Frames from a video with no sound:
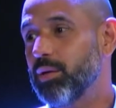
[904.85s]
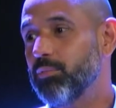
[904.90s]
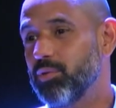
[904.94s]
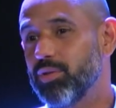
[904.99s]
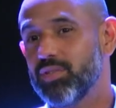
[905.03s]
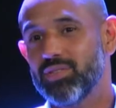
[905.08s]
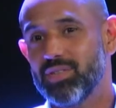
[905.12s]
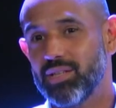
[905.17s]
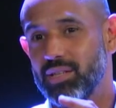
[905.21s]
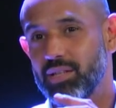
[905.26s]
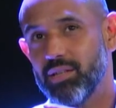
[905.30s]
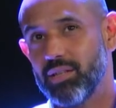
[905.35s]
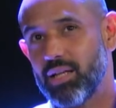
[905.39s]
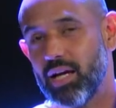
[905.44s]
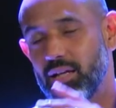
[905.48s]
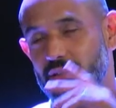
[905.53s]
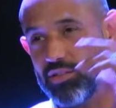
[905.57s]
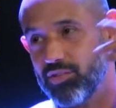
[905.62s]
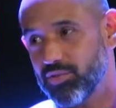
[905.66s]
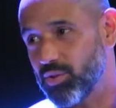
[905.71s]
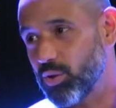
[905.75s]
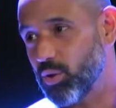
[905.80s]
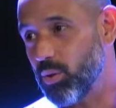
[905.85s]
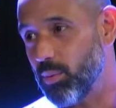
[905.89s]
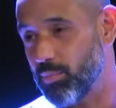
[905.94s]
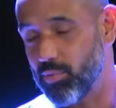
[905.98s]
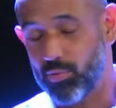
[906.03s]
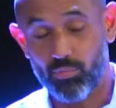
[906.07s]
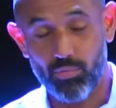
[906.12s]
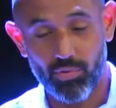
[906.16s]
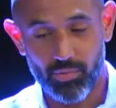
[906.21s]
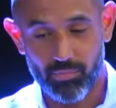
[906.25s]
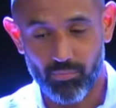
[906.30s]
We've seen, and there's a couple,
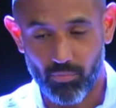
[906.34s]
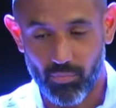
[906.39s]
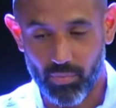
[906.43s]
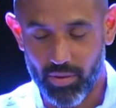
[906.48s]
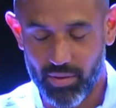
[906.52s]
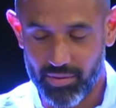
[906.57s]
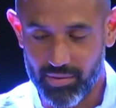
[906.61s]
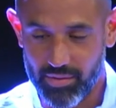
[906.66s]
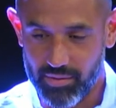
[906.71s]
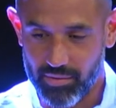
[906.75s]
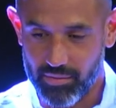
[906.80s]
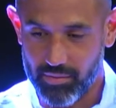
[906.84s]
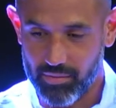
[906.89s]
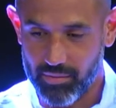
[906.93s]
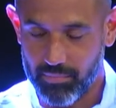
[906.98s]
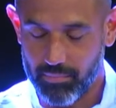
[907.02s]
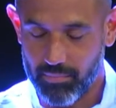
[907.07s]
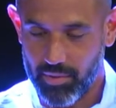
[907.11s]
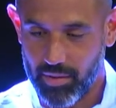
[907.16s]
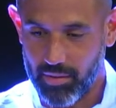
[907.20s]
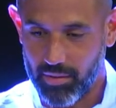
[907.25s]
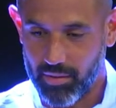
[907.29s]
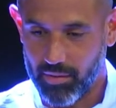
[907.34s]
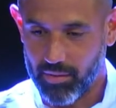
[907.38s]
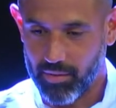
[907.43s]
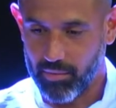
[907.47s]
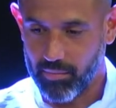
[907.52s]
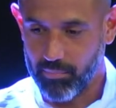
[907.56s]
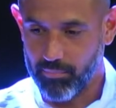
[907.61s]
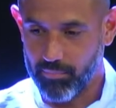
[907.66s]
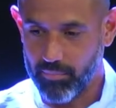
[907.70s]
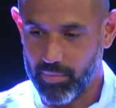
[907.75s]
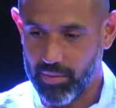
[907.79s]
we're in the
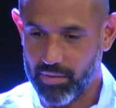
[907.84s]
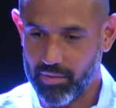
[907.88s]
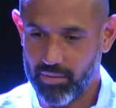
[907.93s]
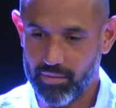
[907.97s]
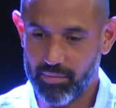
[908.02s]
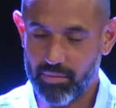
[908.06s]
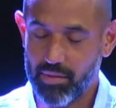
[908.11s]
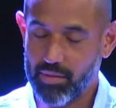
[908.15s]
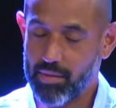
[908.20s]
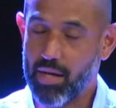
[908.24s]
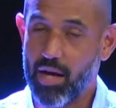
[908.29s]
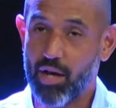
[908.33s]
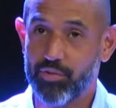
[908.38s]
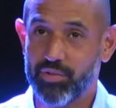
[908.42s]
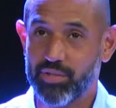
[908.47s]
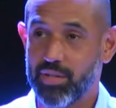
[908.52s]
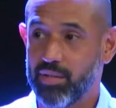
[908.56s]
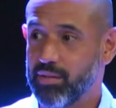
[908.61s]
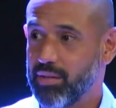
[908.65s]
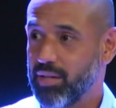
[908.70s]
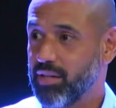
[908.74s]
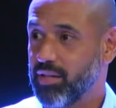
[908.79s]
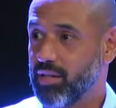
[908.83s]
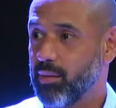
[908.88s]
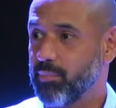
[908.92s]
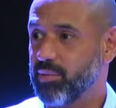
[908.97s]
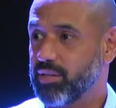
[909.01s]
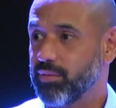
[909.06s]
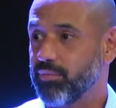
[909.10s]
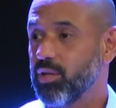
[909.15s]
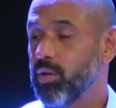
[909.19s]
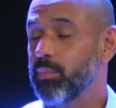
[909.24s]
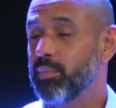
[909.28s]
Housing and Economic
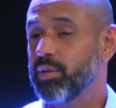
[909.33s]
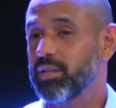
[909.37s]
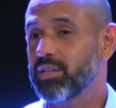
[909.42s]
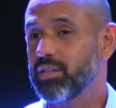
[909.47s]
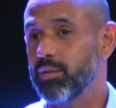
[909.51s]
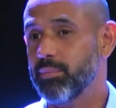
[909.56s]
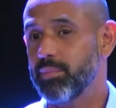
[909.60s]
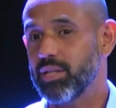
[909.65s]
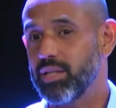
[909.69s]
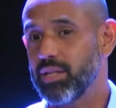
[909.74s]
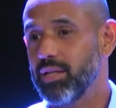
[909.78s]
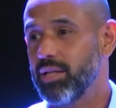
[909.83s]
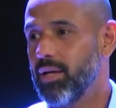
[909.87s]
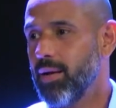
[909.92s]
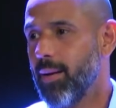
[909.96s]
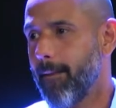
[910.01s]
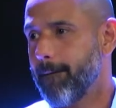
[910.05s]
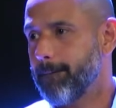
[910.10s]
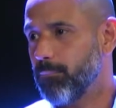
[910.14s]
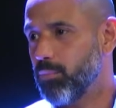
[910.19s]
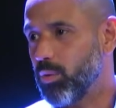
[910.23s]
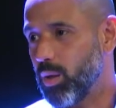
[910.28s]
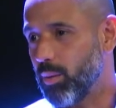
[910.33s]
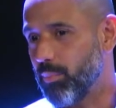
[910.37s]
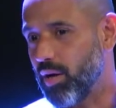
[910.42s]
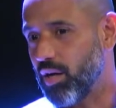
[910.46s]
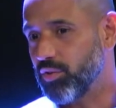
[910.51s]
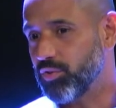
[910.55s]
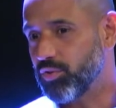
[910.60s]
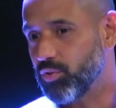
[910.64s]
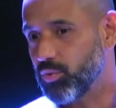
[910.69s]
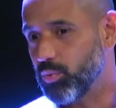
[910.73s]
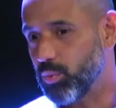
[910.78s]
Development Committee, we're
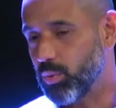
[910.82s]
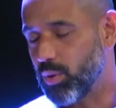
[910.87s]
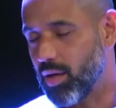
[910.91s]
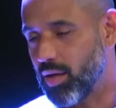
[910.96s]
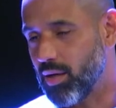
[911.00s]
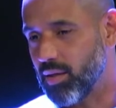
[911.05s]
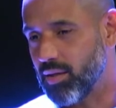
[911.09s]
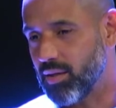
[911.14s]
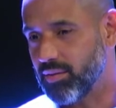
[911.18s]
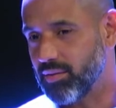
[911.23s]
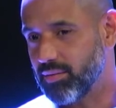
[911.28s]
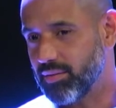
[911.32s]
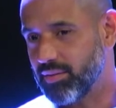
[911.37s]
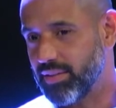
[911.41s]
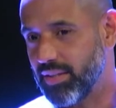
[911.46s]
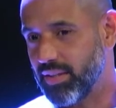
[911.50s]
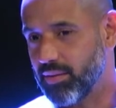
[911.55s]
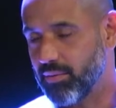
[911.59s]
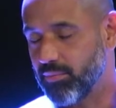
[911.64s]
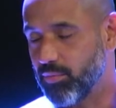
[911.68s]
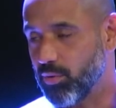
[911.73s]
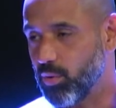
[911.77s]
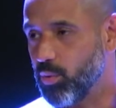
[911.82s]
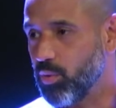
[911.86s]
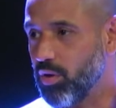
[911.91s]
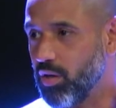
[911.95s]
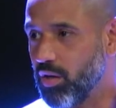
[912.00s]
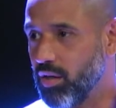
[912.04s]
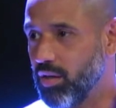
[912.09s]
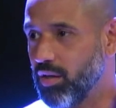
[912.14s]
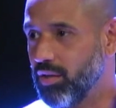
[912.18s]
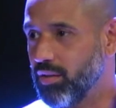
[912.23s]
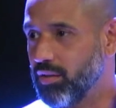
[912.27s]
about to take a vote
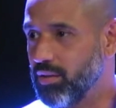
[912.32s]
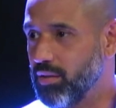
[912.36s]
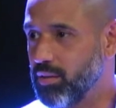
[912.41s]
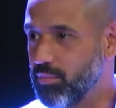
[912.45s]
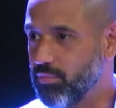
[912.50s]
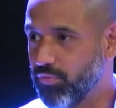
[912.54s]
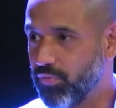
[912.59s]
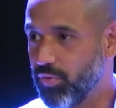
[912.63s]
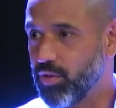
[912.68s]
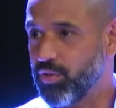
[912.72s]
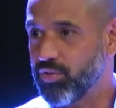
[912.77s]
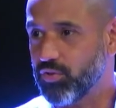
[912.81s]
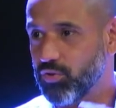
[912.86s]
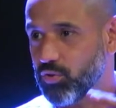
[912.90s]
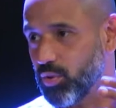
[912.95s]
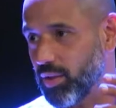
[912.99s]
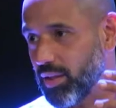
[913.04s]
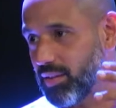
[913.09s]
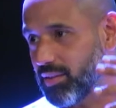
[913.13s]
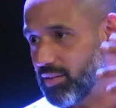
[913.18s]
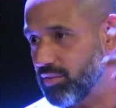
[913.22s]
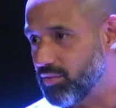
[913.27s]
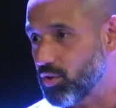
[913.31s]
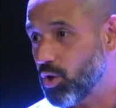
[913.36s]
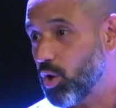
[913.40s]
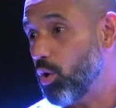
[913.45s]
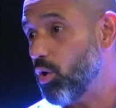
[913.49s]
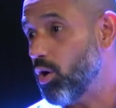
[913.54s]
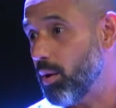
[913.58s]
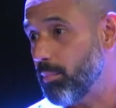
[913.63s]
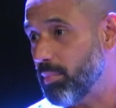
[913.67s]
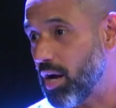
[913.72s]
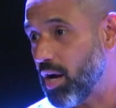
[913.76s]
on funds to get this
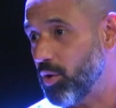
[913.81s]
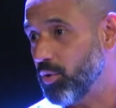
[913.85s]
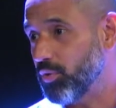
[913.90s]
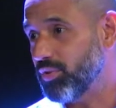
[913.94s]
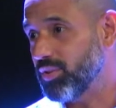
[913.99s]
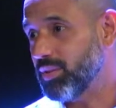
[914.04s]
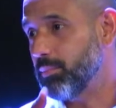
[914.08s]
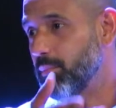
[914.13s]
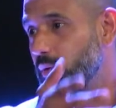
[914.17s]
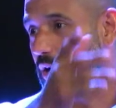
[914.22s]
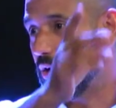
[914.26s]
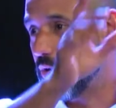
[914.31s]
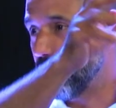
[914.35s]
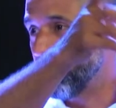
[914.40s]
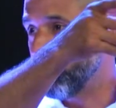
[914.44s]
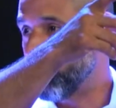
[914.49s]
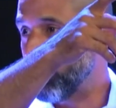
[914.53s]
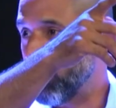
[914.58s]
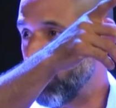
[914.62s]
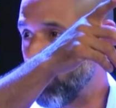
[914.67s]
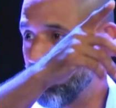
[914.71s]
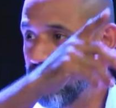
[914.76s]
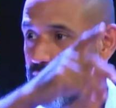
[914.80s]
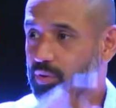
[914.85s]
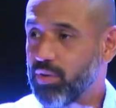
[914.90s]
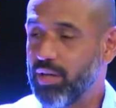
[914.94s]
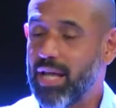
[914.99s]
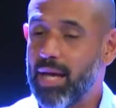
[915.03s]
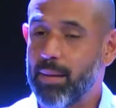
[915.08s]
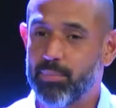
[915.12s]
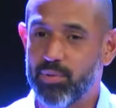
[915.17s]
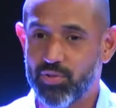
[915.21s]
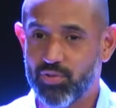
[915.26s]
co-op housing model done out on
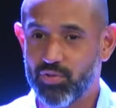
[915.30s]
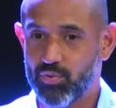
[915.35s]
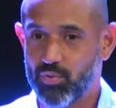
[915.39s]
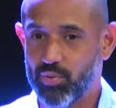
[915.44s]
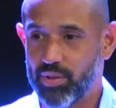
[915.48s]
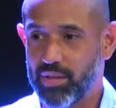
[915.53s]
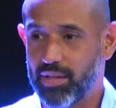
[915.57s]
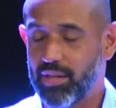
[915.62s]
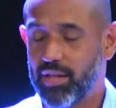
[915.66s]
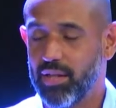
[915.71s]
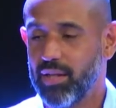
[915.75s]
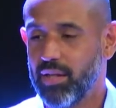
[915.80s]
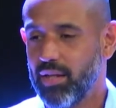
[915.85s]
Lambert Street.